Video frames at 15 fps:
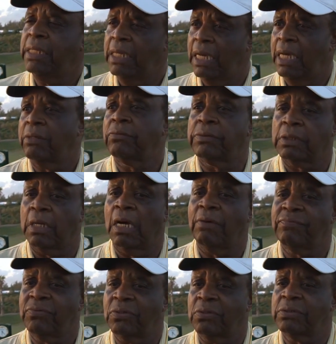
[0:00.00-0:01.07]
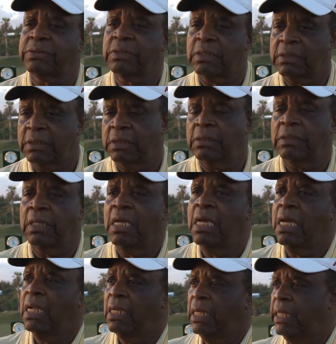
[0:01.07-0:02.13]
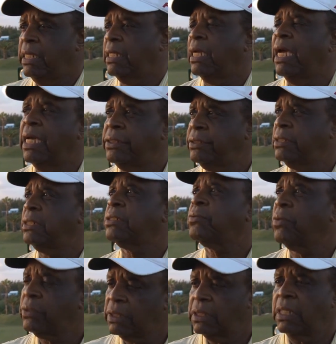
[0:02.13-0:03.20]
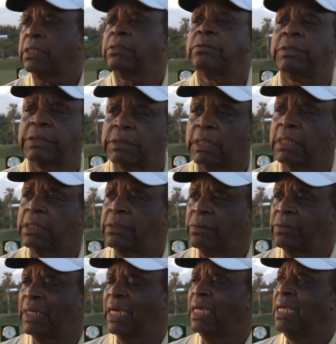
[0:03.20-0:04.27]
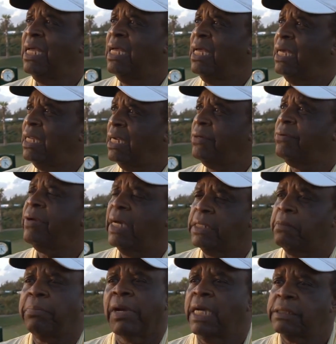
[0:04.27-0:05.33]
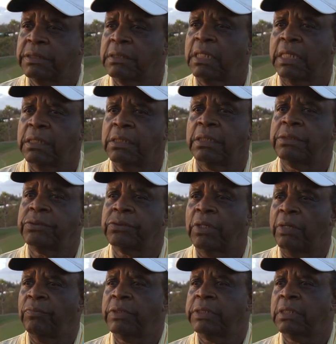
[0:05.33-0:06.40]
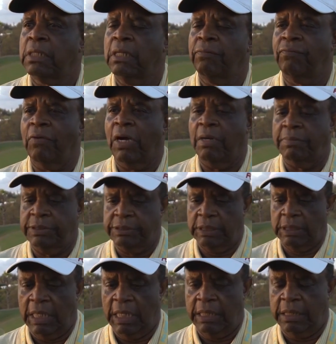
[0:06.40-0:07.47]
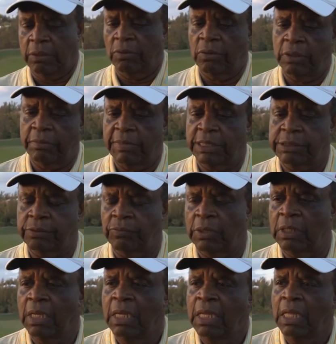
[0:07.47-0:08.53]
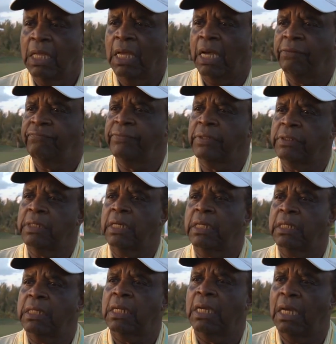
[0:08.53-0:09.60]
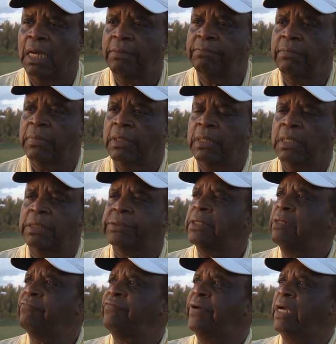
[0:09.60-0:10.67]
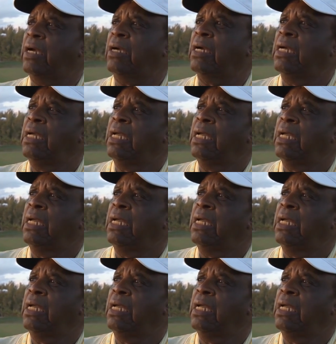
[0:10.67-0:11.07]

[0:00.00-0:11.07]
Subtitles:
They out on the golf course, they said, Lee, can I ask you this question? Can I do this? Can I do that? And I tried to practice it, and I couldn't. So I went to Cliff Roberts, I told him, I said, well, I feel that it's unfair.